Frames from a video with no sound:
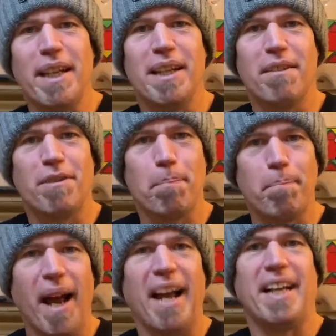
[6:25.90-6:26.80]
of the
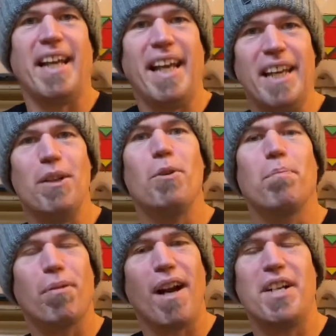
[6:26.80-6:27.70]
back heel
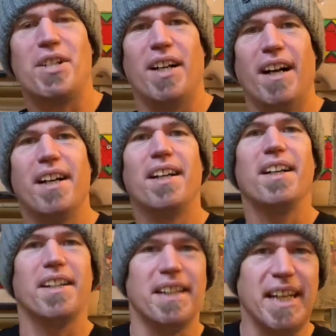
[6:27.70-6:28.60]
pressure
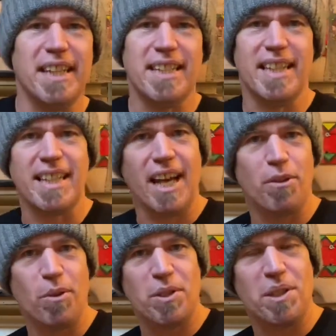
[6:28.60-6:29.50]
needed and
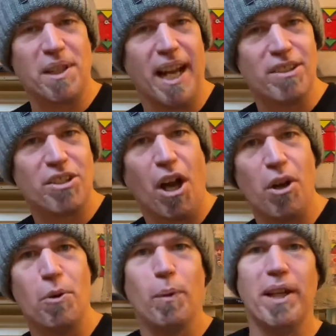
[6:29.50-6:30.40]
also that
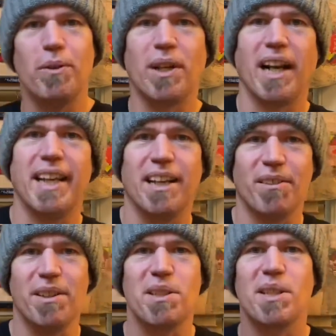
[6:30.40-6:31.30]
toe wheel
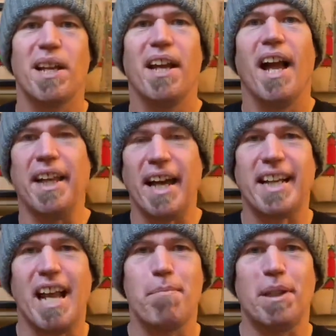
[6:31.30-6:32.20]
clearance, and that
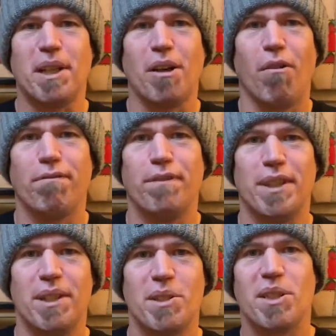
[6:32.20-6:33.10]
gave me the
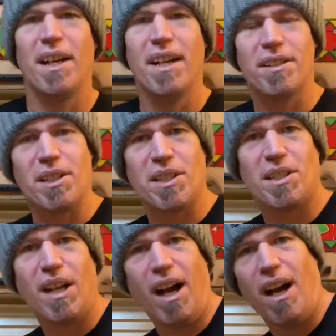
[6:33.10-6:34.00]
confidence to
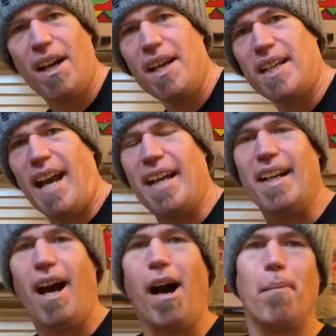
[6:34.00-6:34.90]
start getting
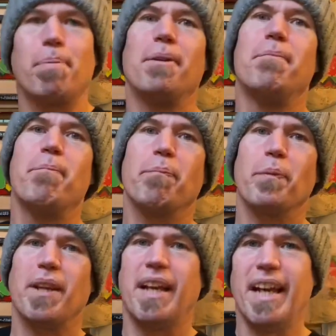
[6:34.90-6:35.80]
up
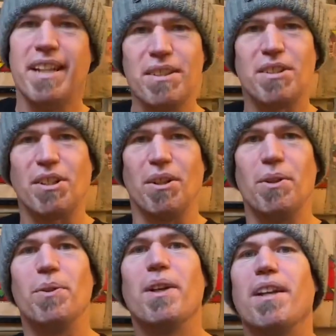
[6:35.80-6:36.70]

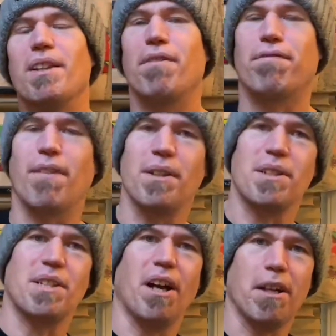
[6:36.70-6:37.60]
into the
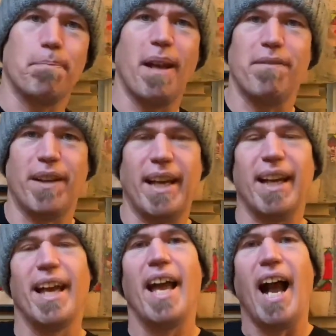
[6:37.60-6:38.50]
frontside pivot
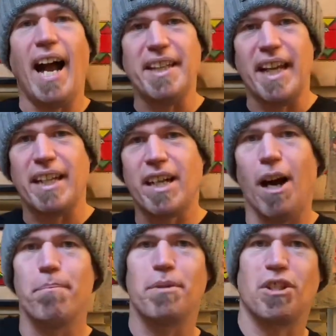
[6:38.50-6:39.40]
and then
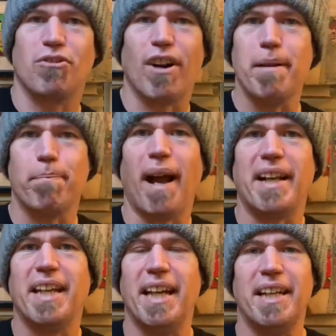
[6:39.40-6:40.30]
come straight
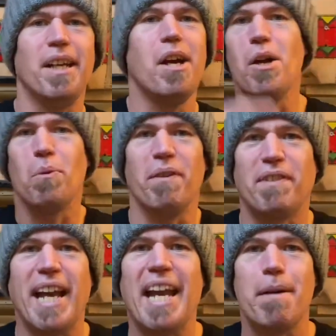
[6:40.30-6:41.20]
back in with
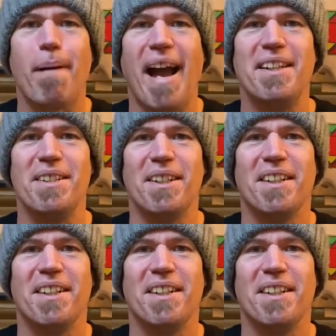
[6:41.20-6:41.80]
gay abandon.